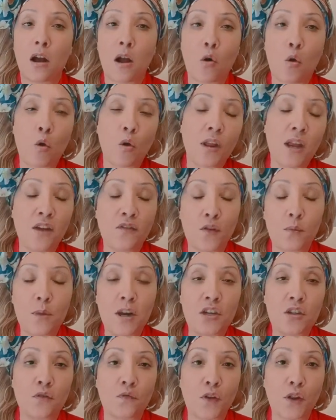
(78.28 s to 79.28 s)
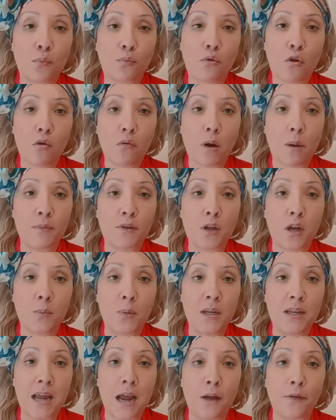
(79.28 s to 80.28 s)
All the information for the program is going to
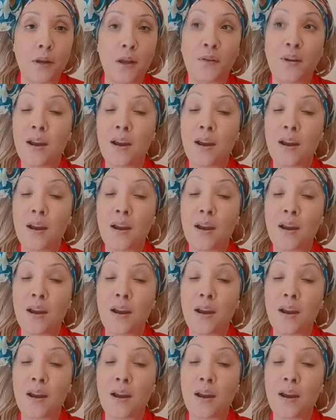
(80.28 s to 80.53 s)
be down there.